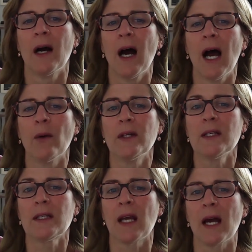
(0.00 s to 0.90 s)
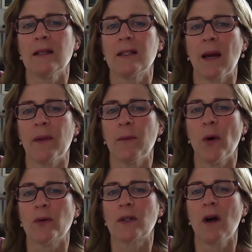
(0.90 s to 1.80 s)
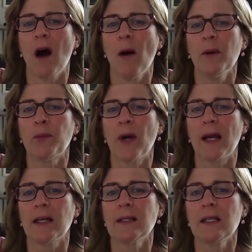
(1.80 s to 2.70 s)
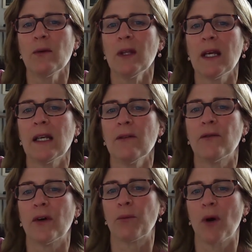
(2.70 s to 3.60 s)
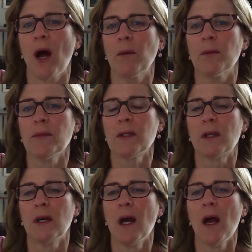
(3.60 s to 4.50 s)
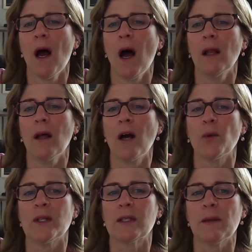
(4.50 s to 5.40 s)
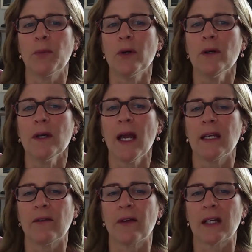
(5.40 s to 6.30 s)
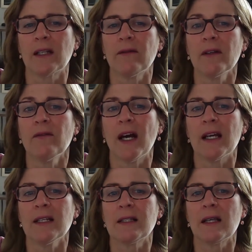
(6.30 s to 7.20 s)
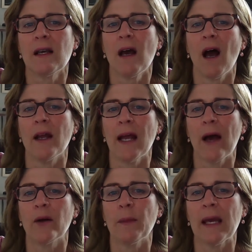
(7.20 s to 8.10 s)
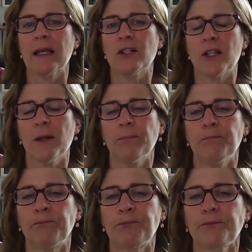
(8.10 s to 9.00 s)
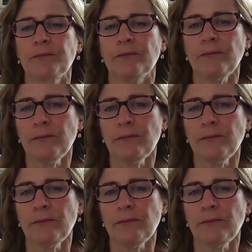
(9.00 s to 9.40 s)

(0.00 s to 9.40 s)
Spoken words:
I will discuss some of the most common pregnancy-related foot problems, along with simple and effective advice on how to manage them.